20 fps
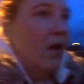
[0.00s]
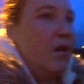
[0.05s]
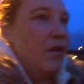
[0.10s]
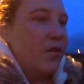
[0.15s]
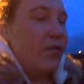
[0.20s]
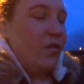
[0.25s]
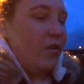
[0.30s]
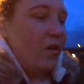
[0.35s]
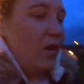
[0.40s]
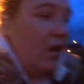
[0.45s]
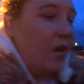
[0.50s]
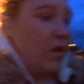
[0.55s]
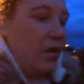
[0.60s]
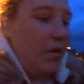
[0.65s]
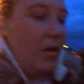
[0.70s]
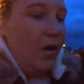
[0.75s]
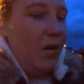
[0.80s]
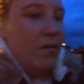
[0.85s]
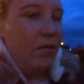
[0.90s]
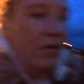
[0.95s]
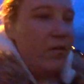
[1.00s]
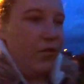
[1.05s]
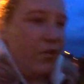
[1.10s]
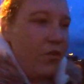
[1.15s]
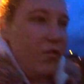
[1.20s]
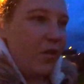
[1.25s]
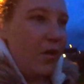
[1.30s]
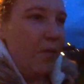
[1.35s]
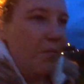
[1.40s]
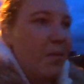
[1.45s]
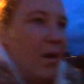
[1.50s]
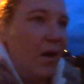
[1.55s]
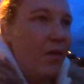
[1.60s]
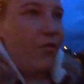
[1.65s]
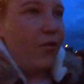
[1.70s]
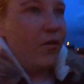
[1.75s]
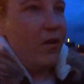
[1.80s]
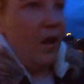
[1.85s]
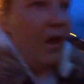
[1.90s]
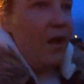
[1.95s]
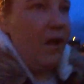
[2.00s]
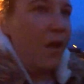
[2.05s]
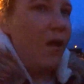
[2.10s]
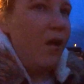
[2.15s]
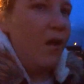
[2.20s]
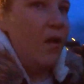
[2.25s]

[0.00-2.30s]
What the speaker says: So I've just come back from there.